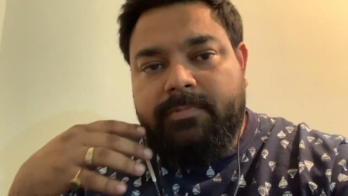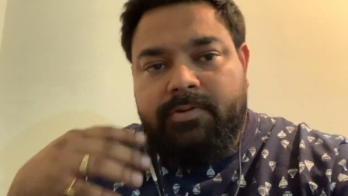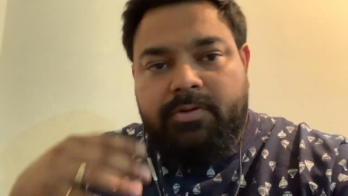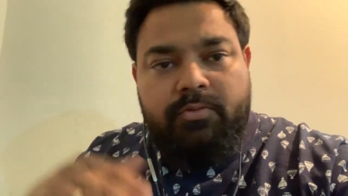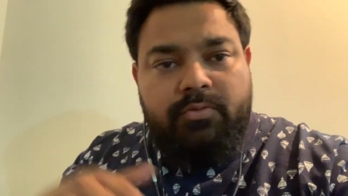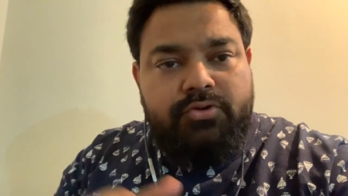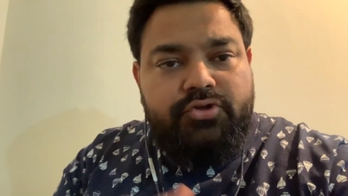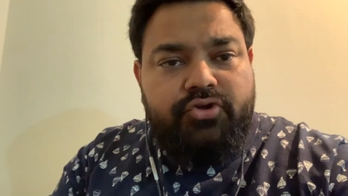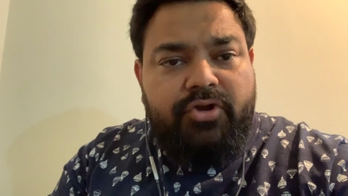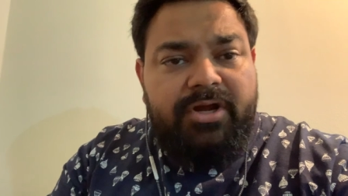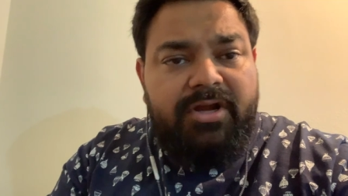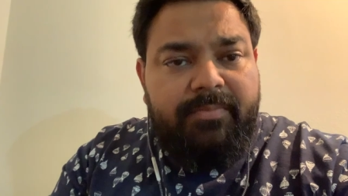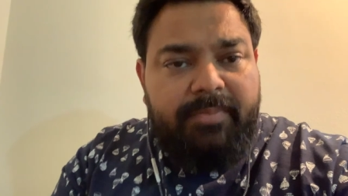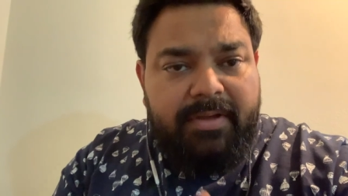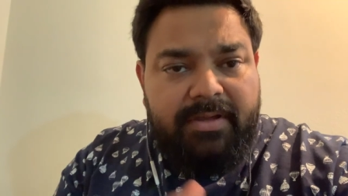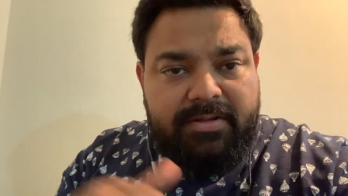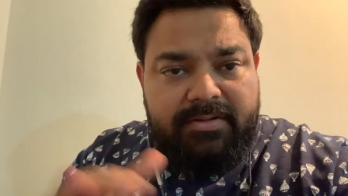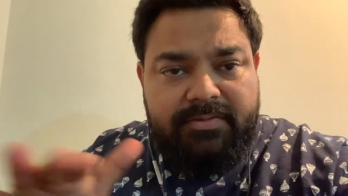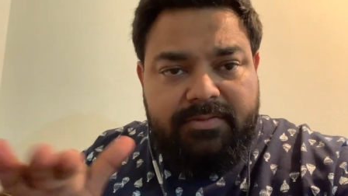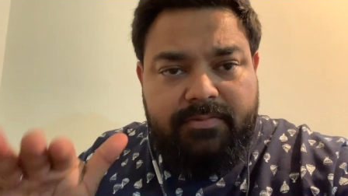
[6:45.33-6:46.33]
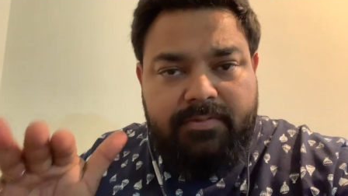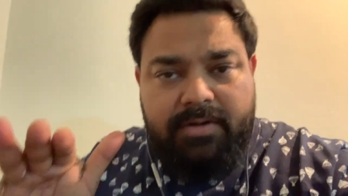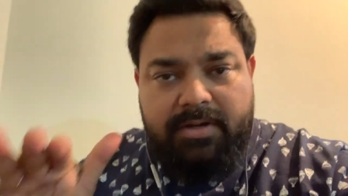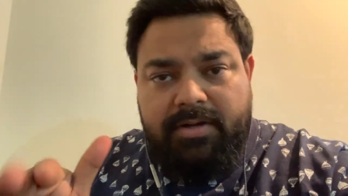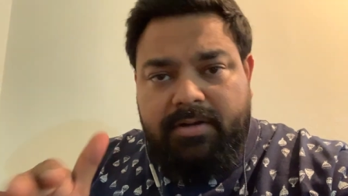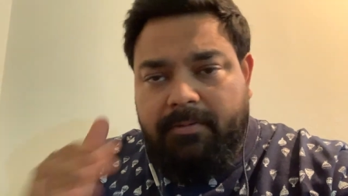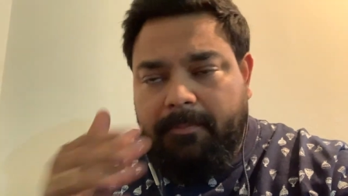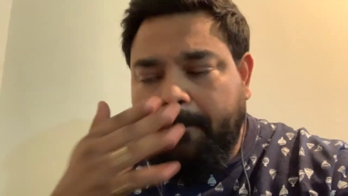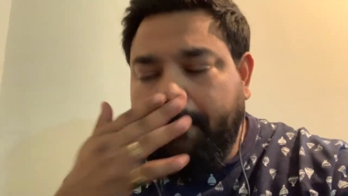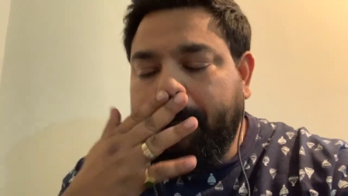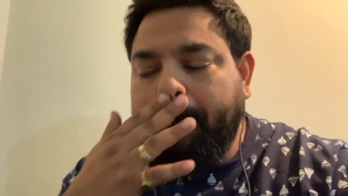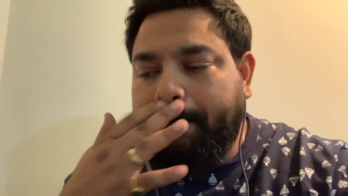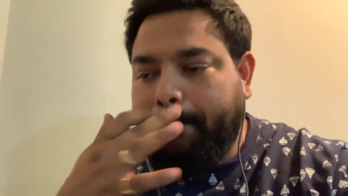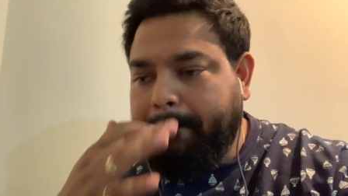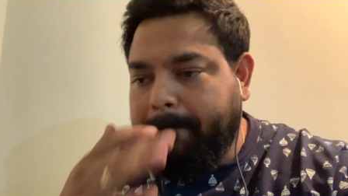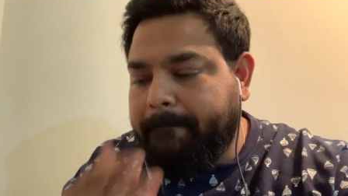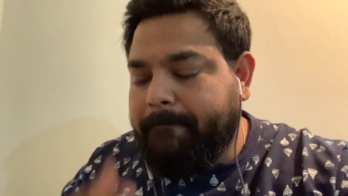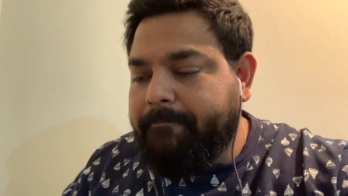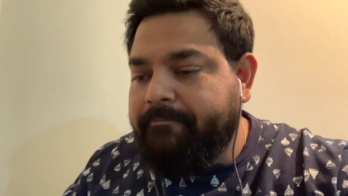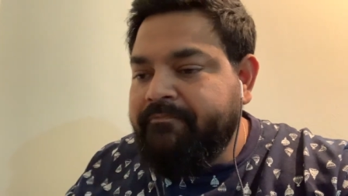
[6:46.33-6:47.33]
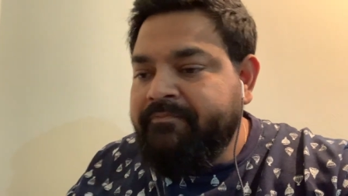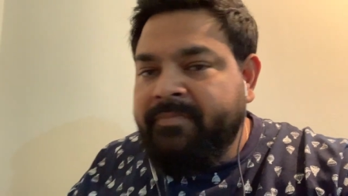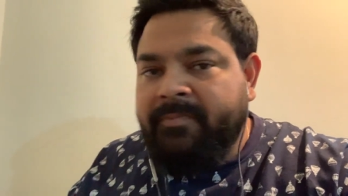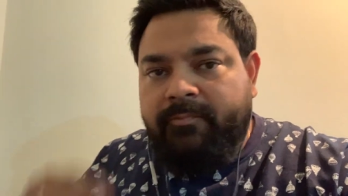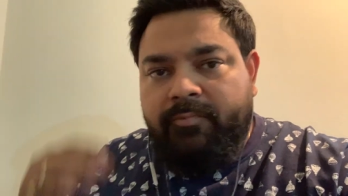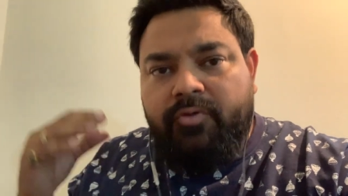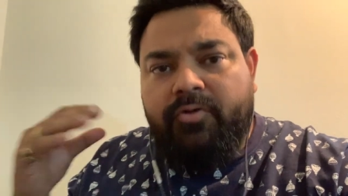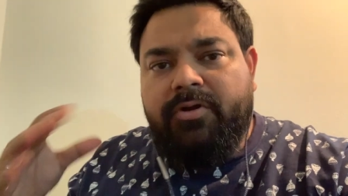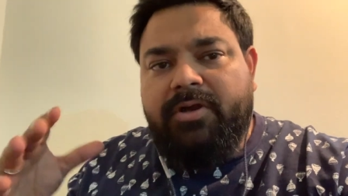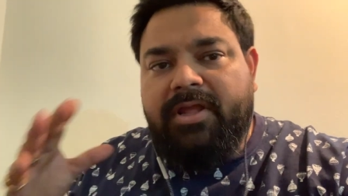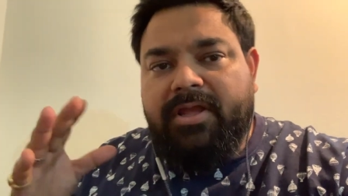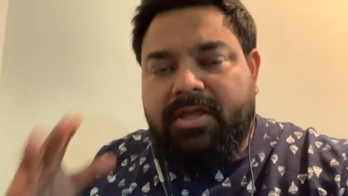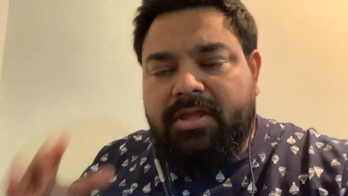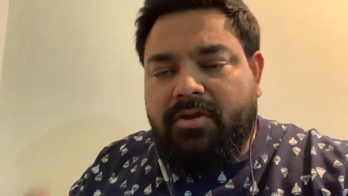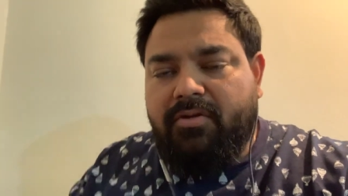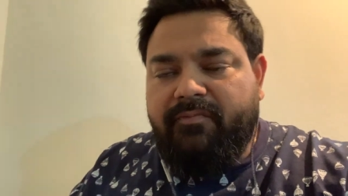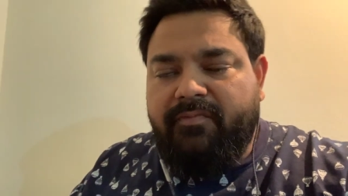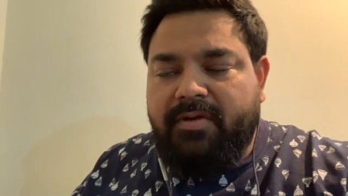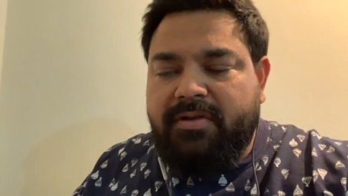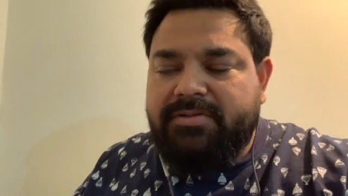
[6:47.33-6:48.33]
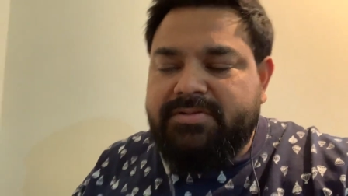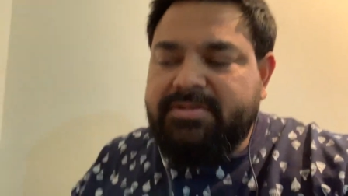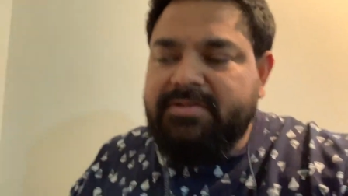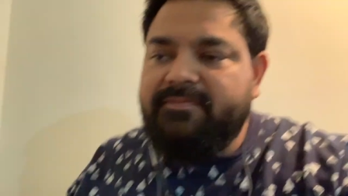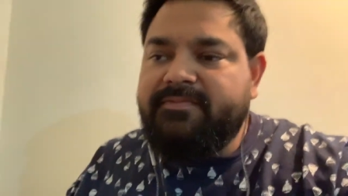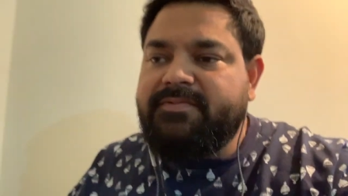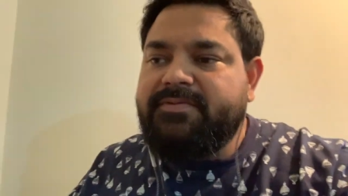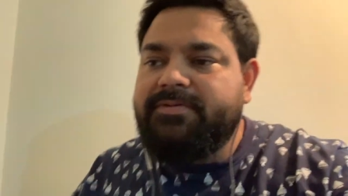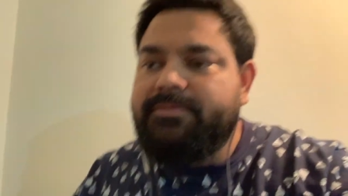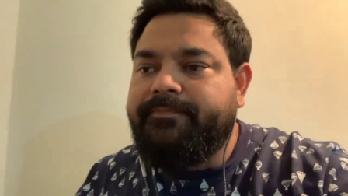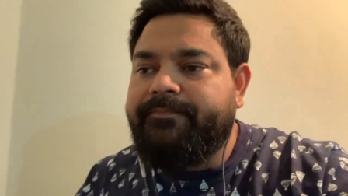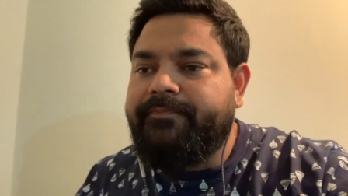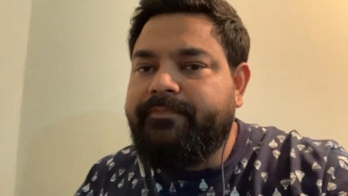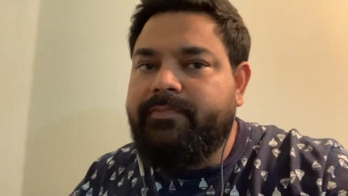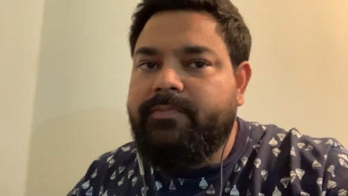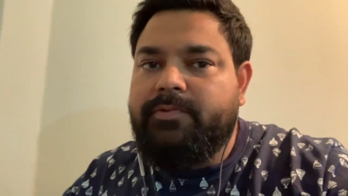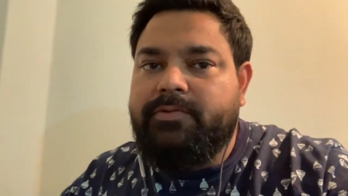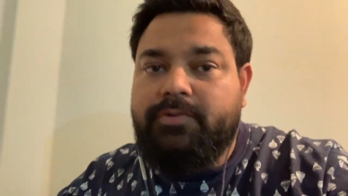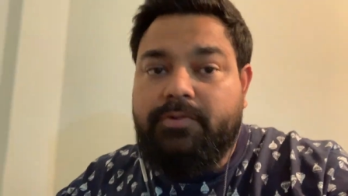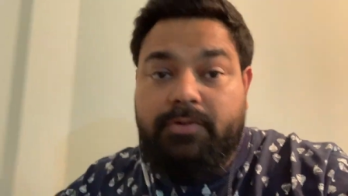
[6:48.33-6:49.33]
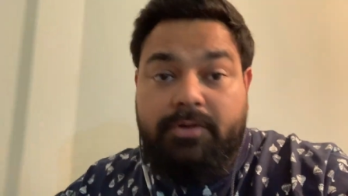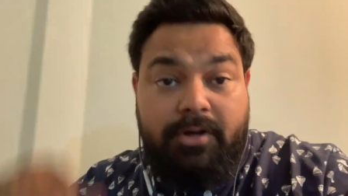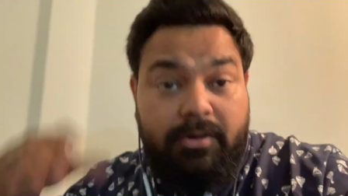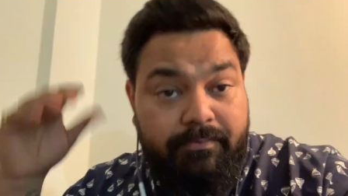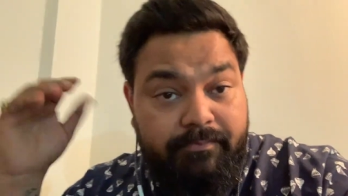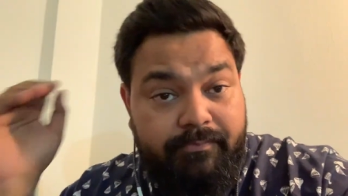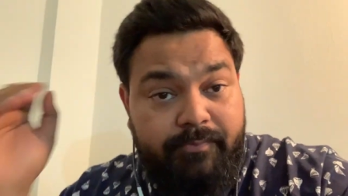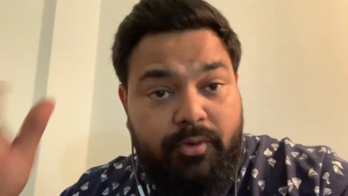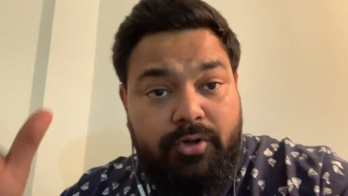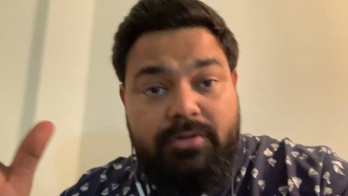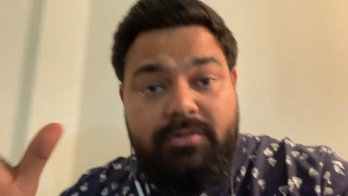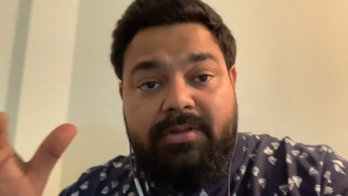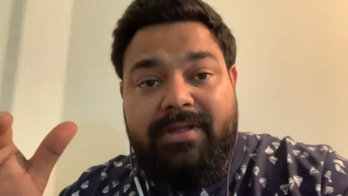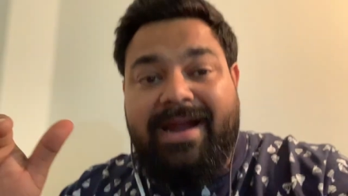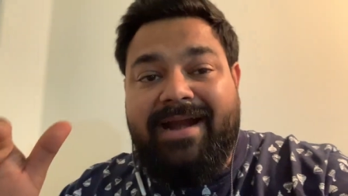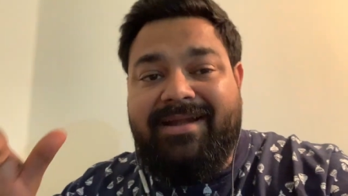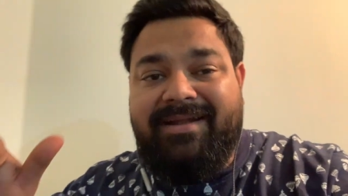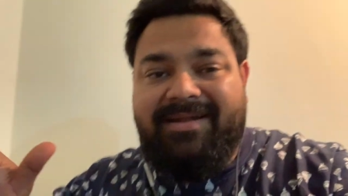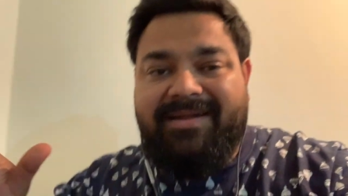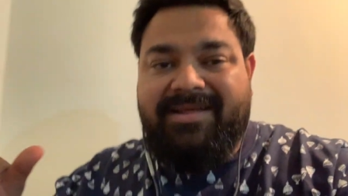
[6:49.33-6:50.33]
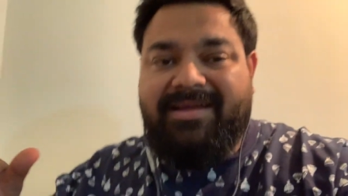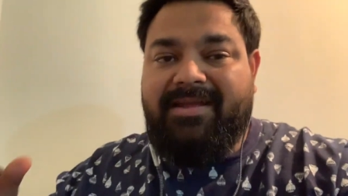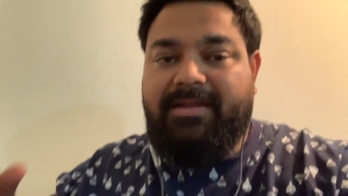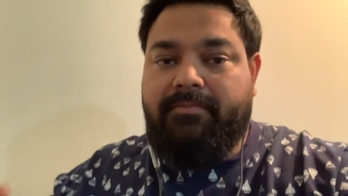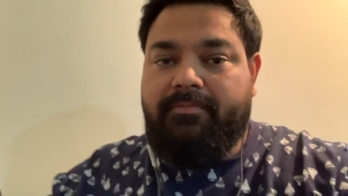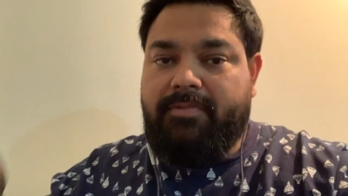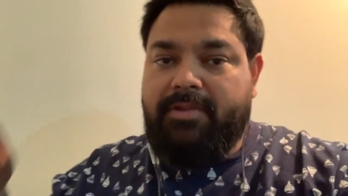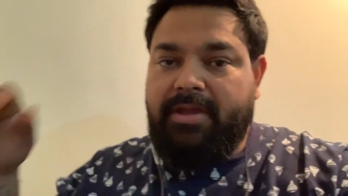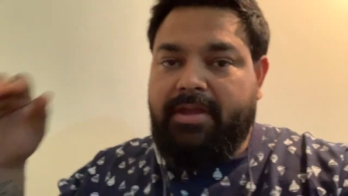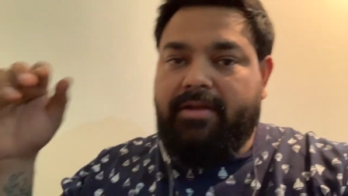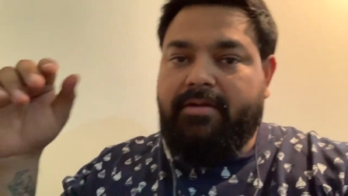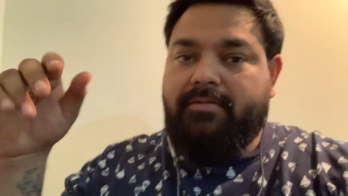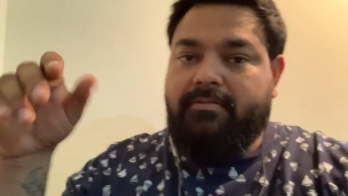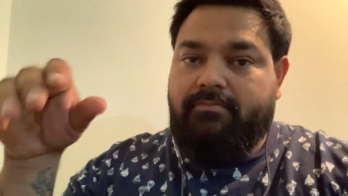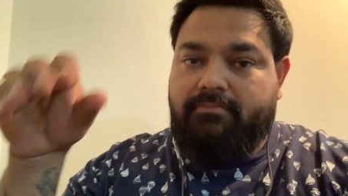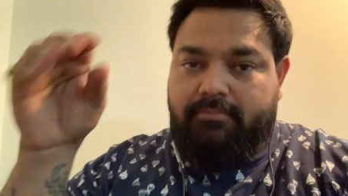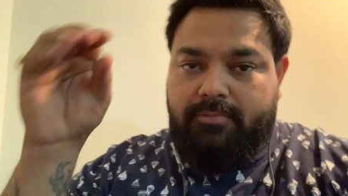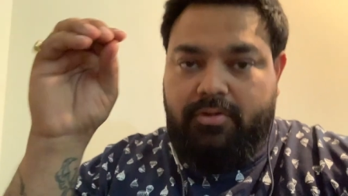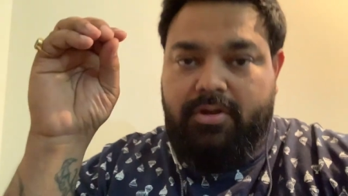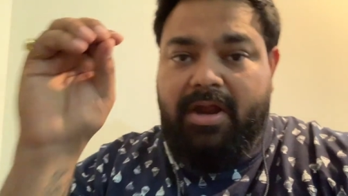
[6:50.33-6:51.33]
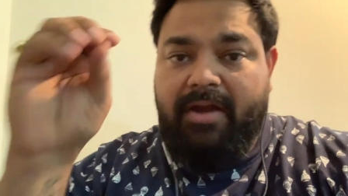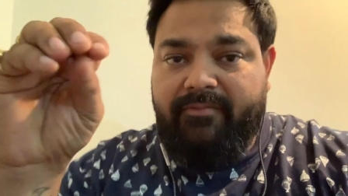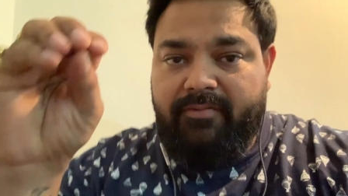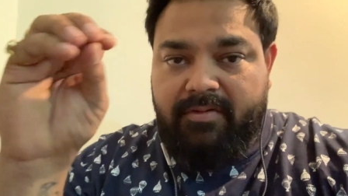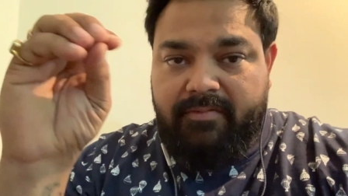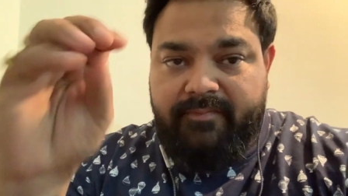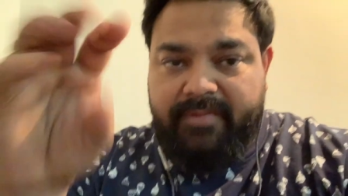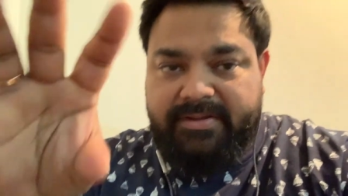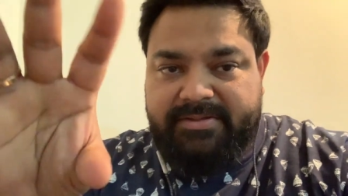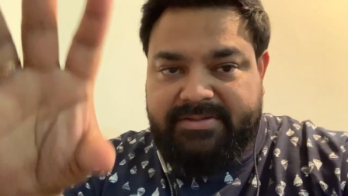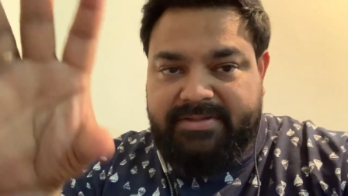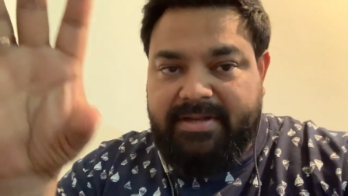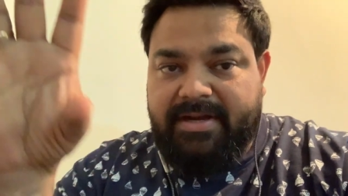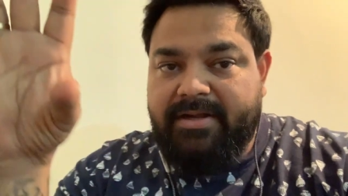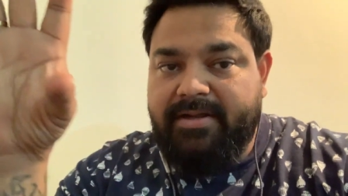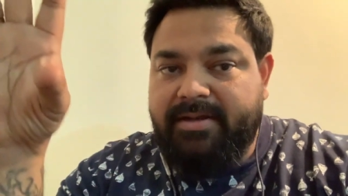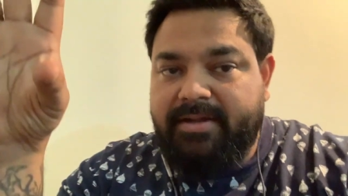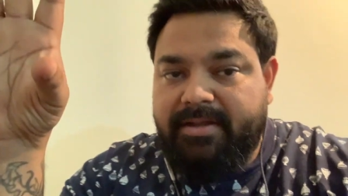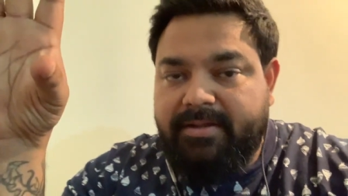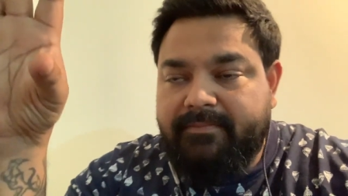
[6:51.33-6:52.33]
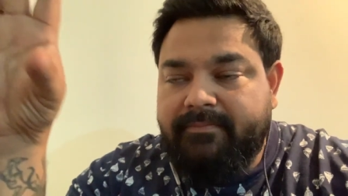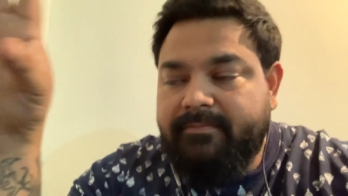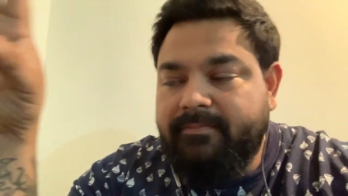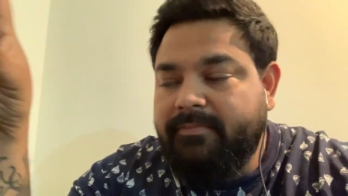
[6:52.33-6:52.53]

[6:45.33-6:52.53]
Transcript: no joint pains right we need to take care of ourselves so you got to put that time there you have to invest that time